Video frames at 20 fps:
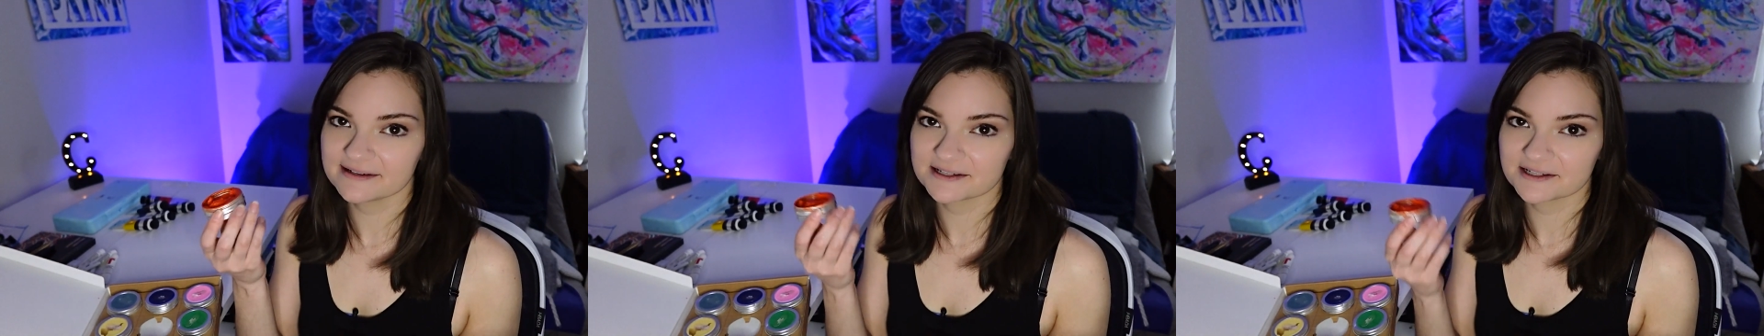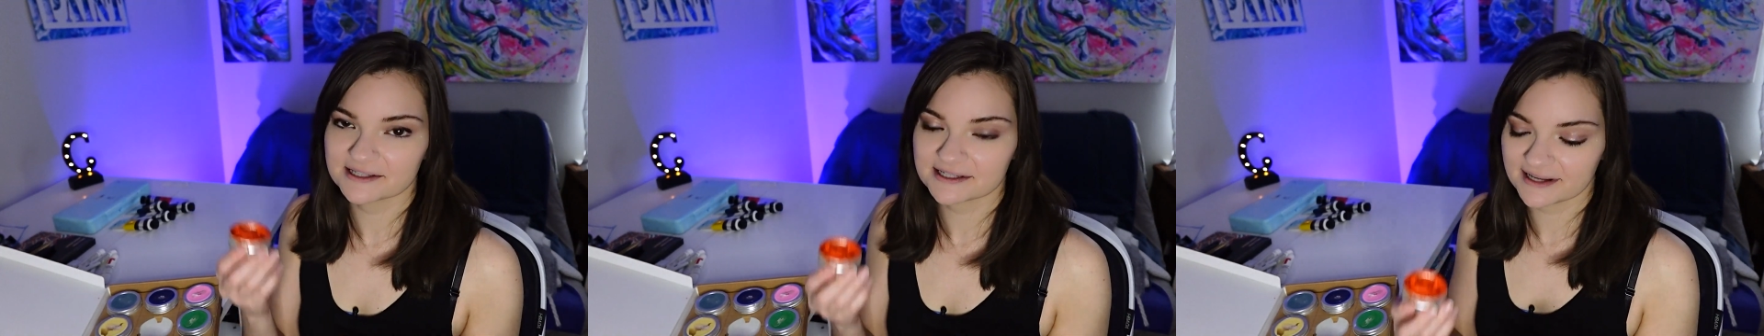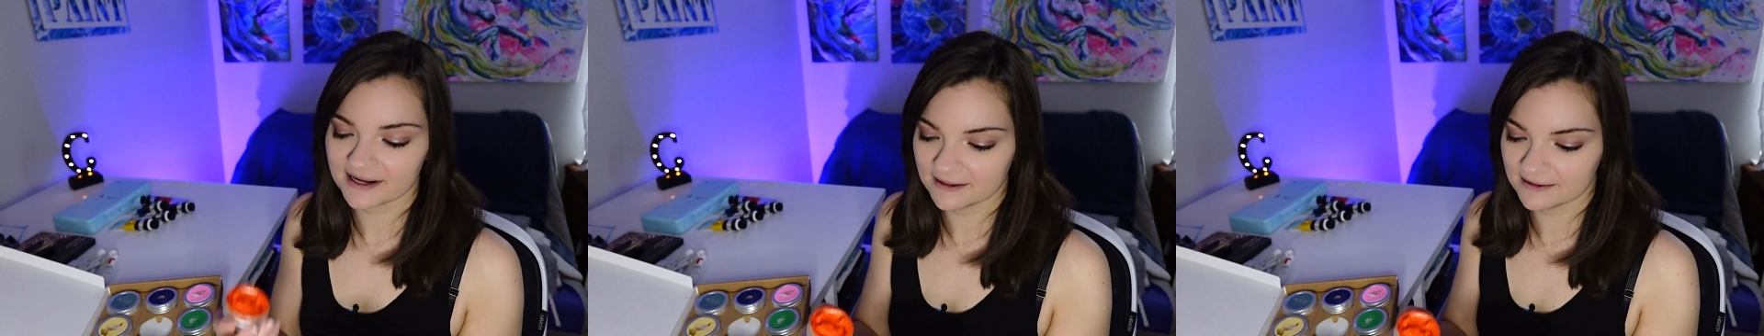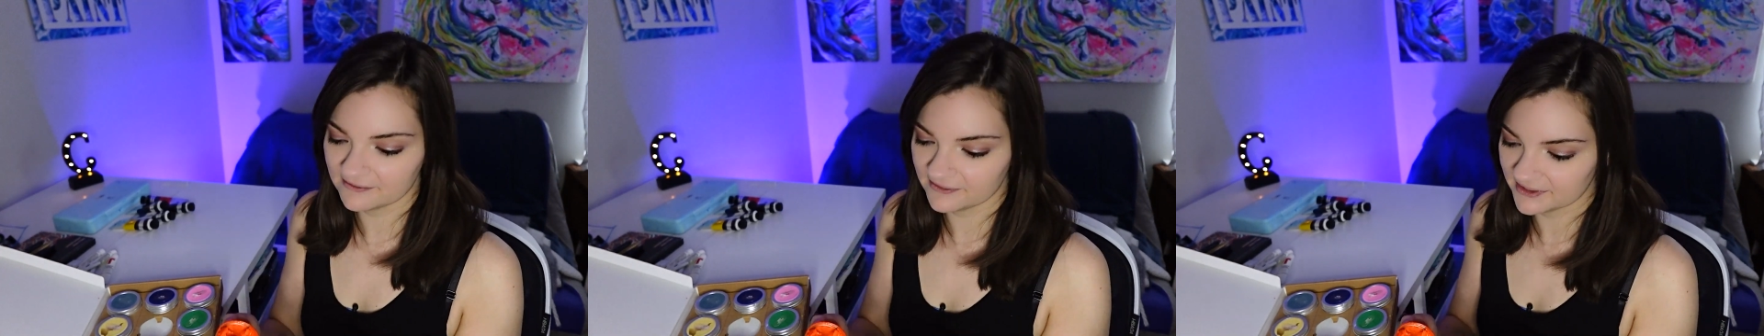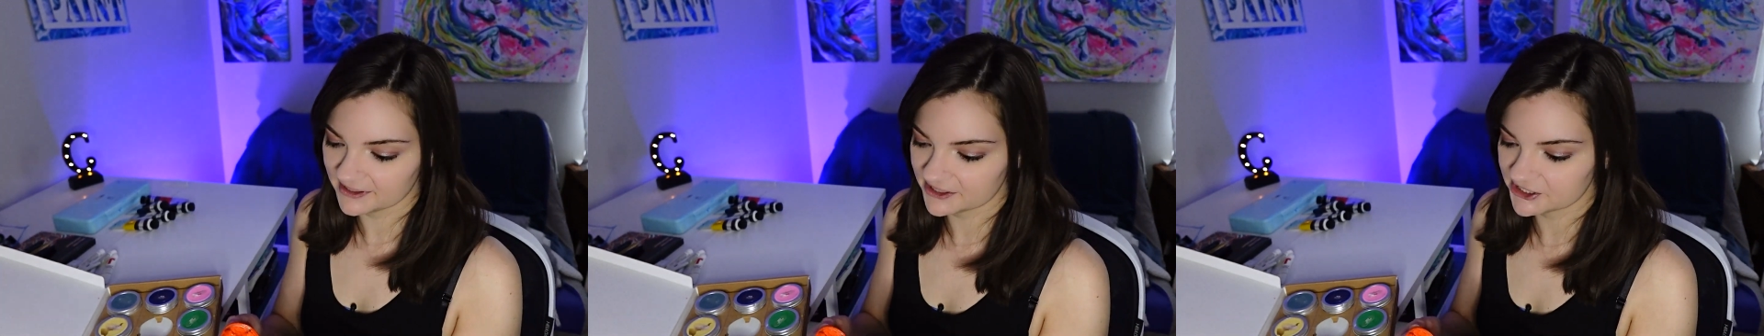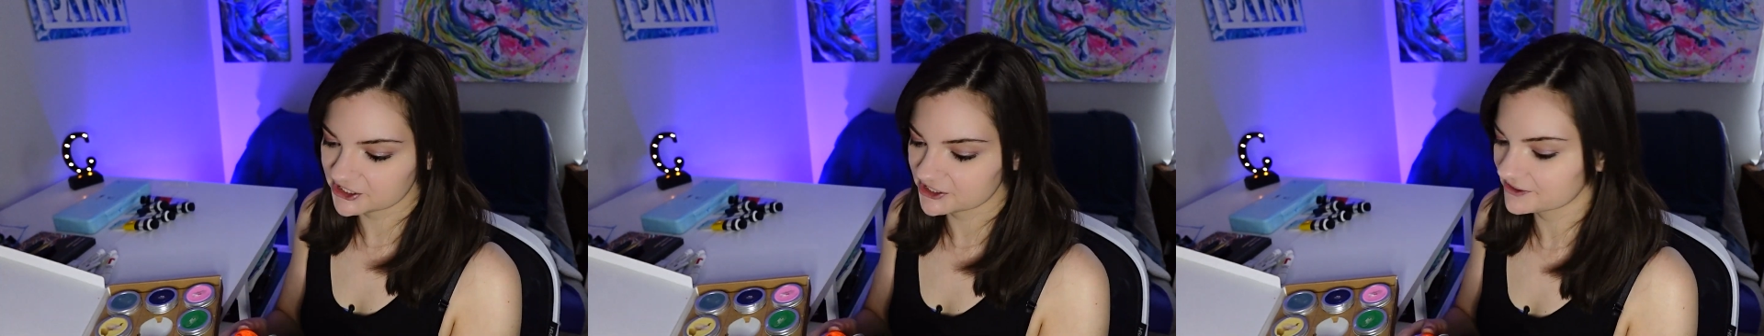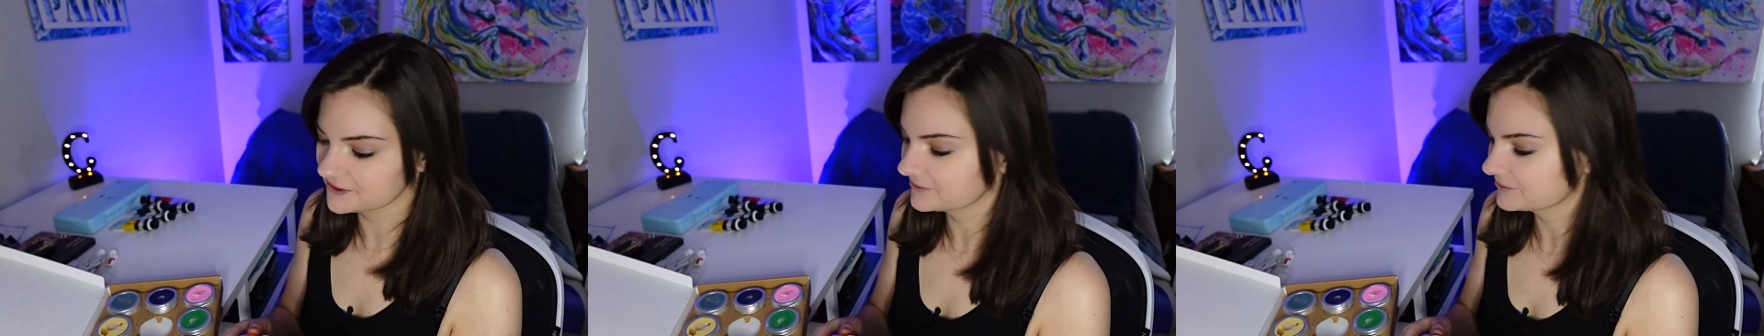kind of an issue
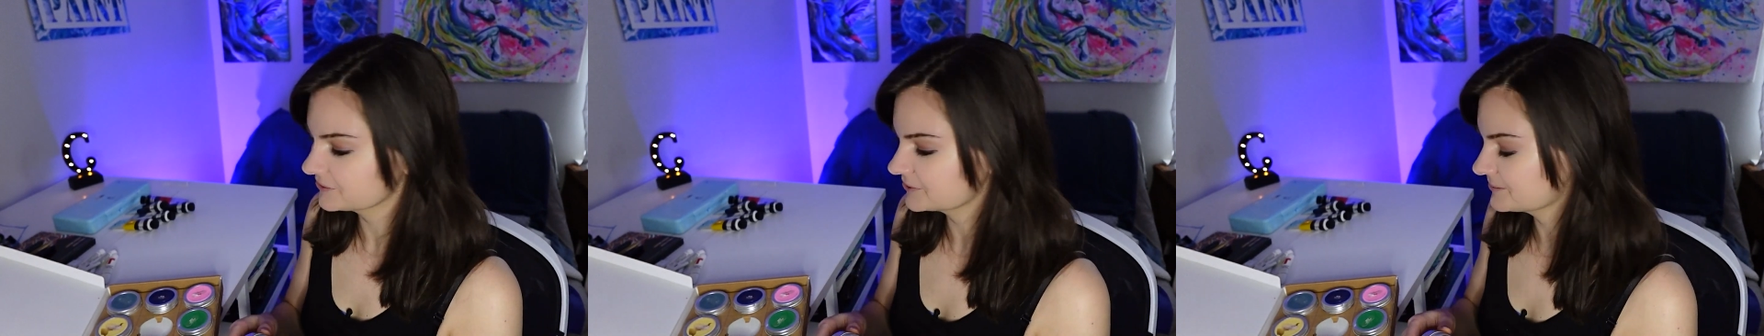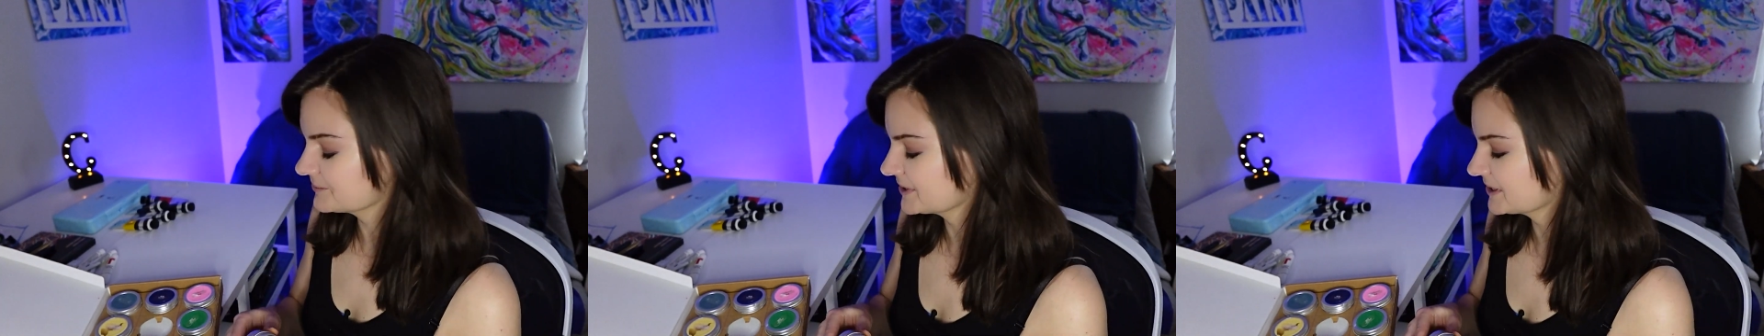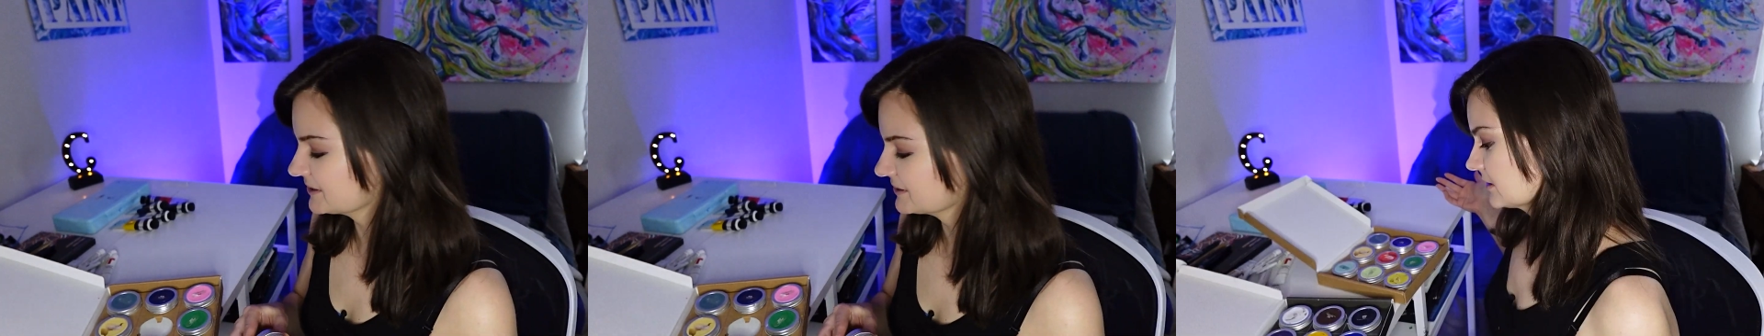for me.